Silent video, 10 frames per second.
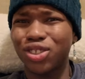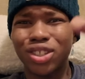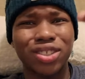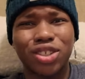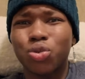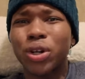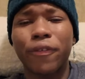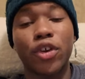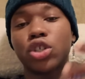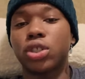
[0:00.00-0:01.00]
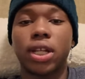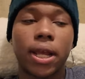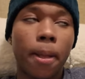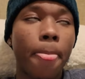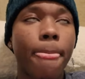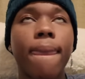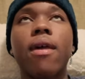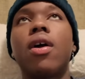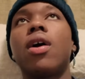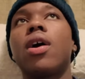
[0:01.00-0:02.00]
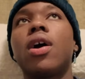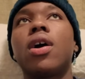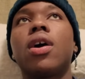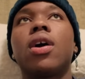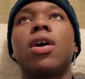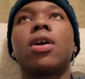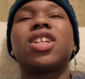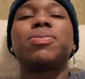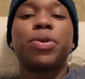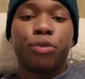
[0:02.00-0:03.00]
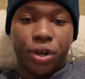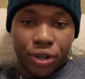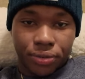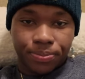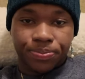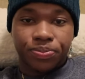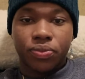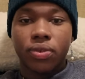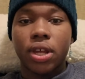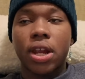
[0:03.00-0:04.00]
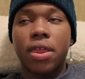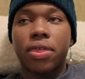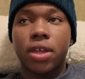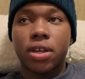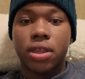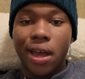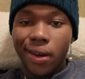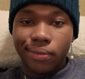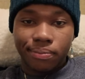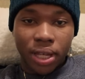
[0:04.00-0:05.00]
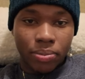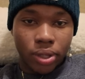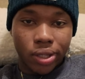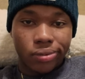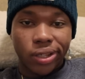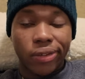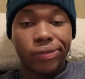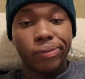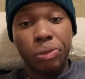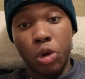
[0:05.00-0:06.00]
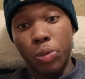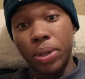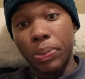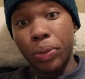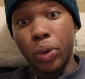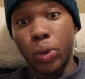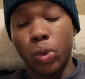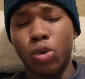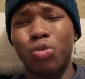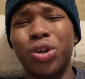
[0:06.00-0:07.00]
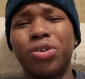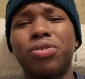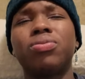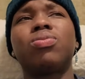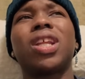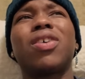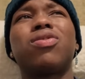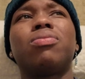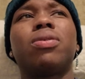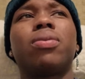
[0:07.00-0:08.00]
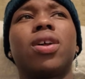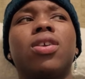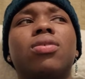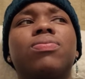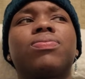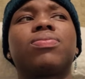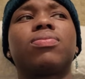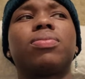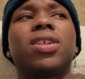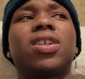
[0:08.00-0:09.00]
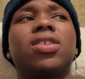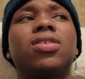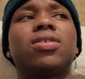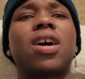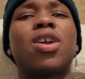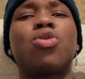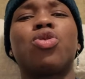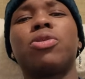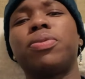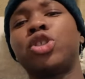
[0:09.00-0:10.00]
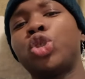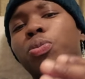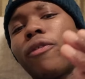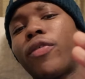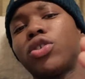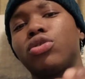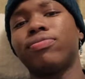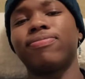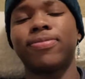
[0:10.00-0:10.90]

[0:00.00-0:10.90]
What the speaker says: It's the 21st today. Let's be real. And I think that maybe if more people were real, life would be better. Because I don't want to be superficial.